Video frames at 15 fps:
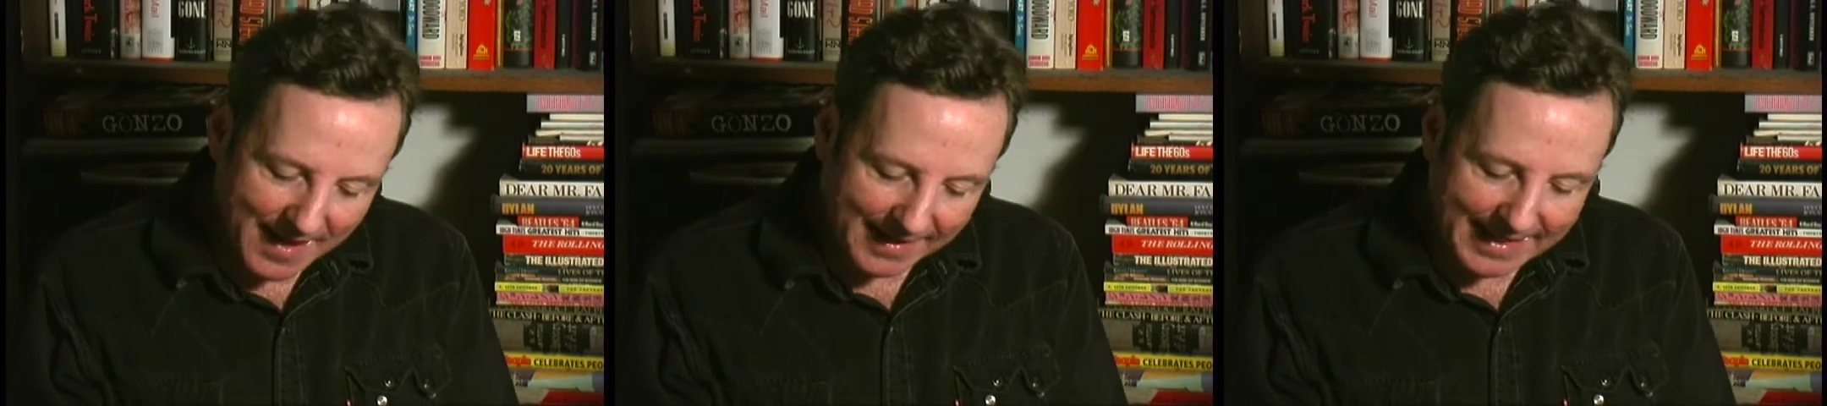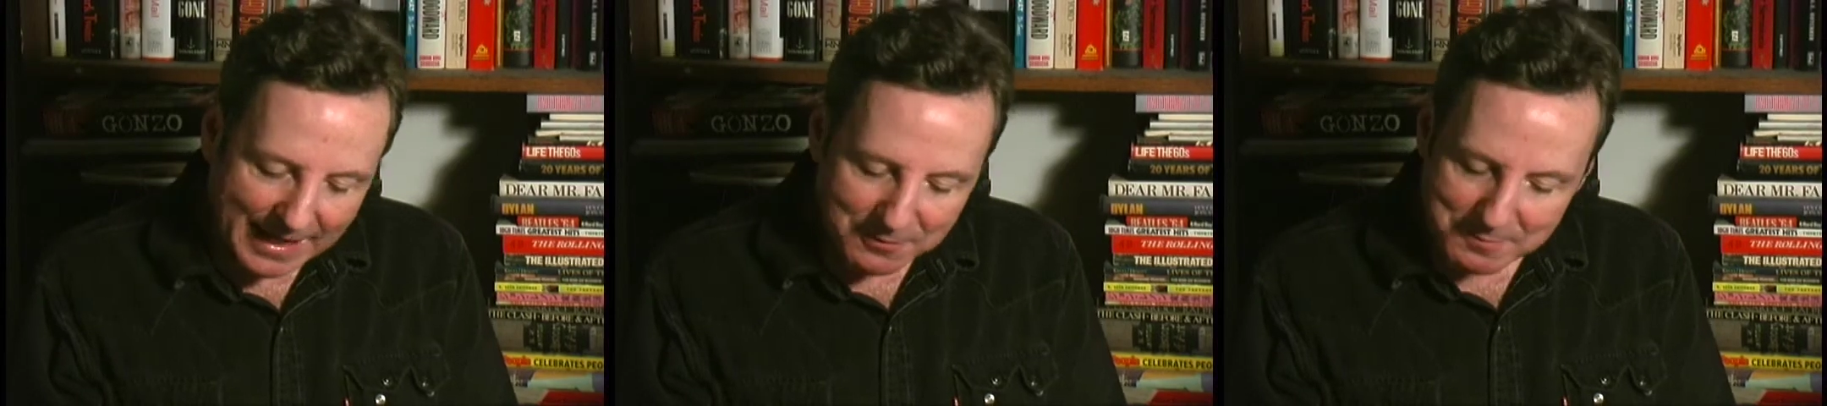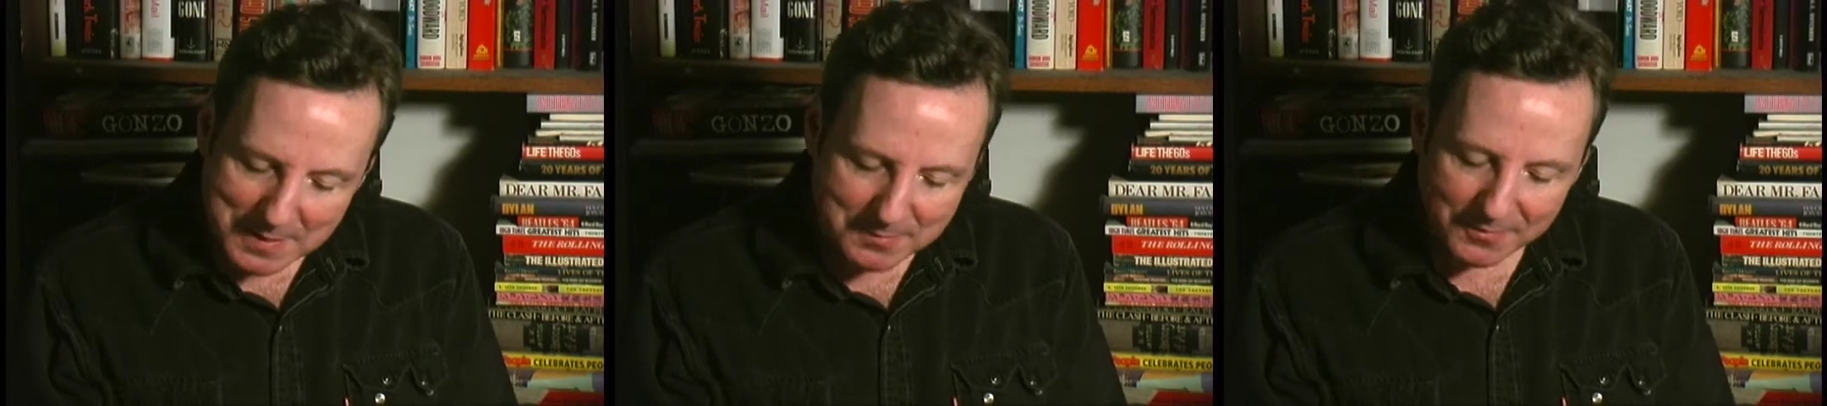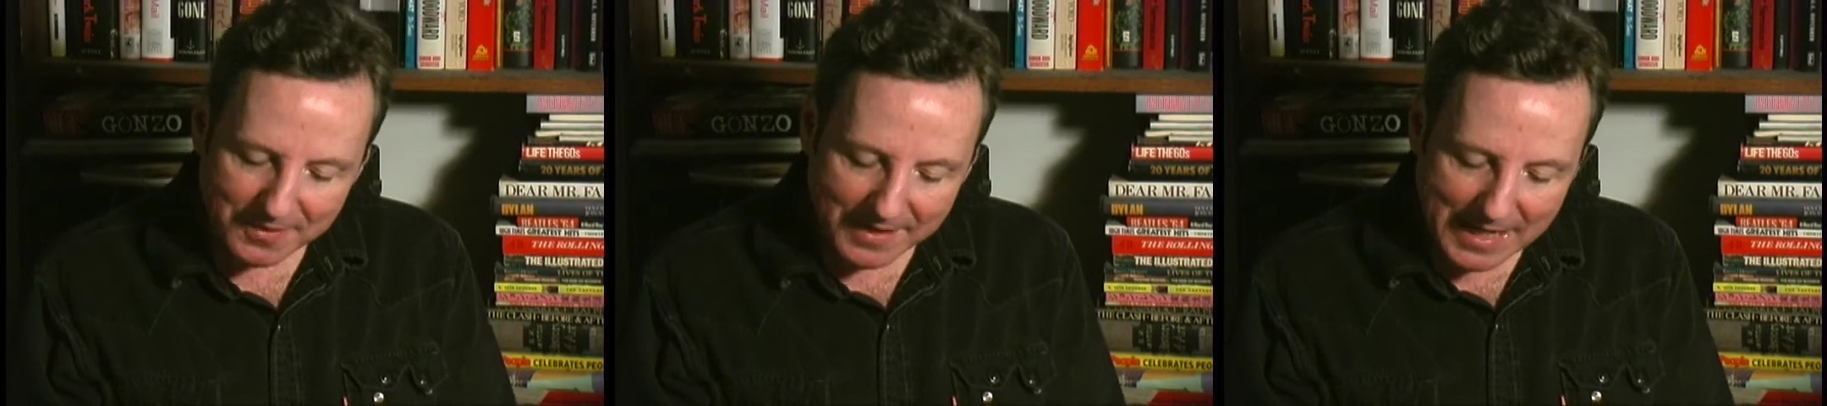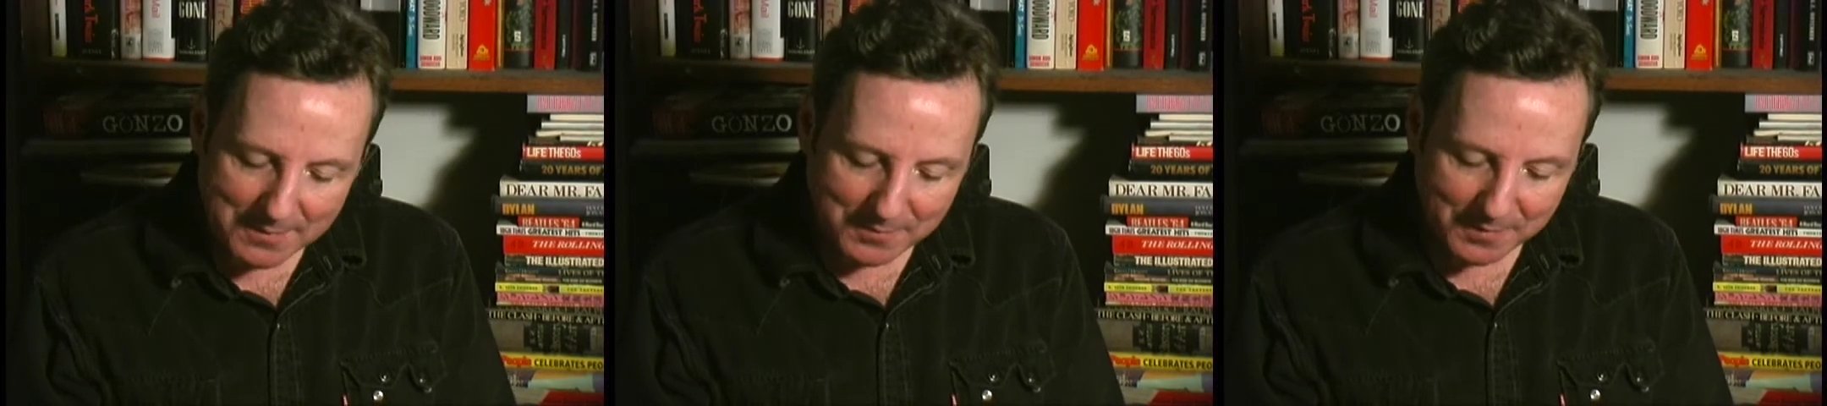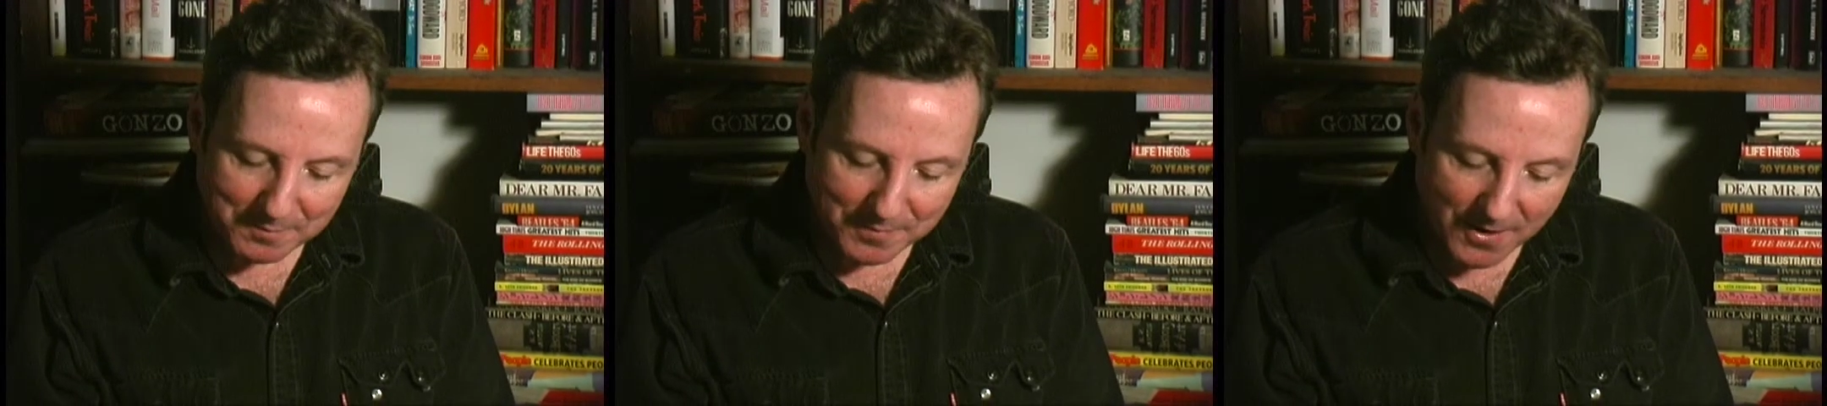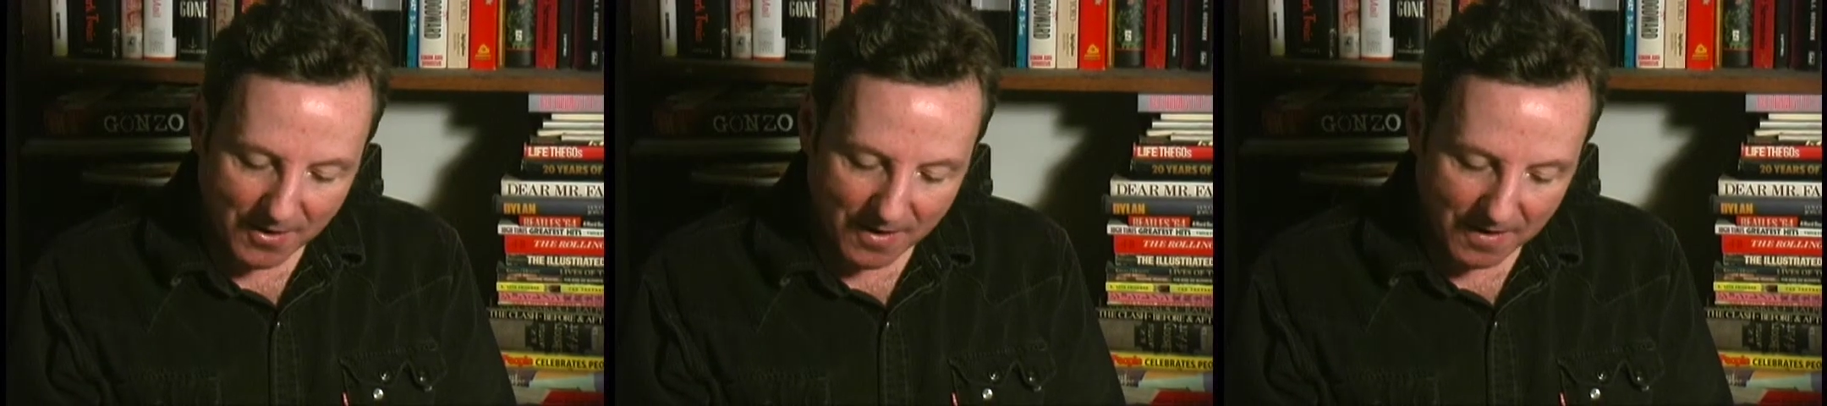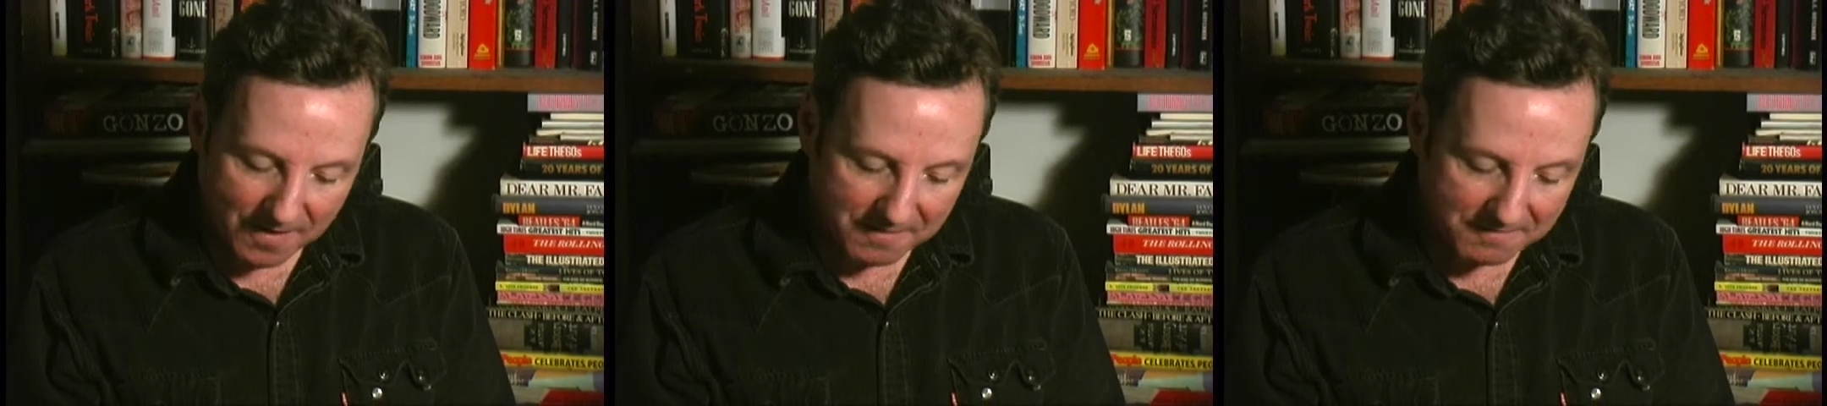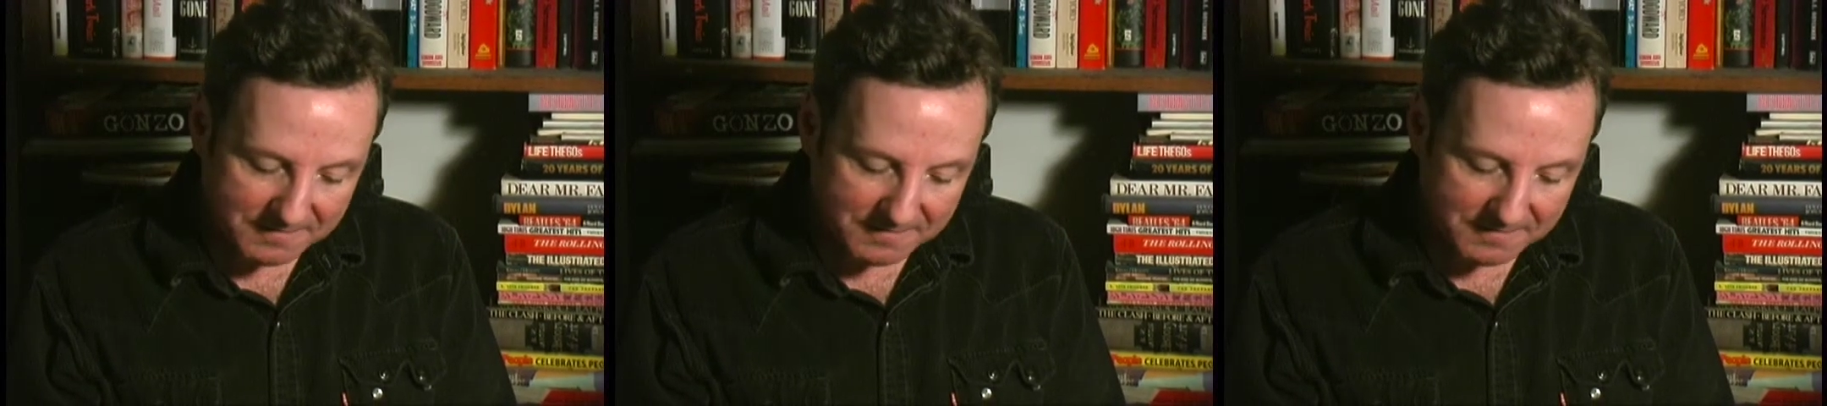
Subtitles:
can't remember the name of the bar,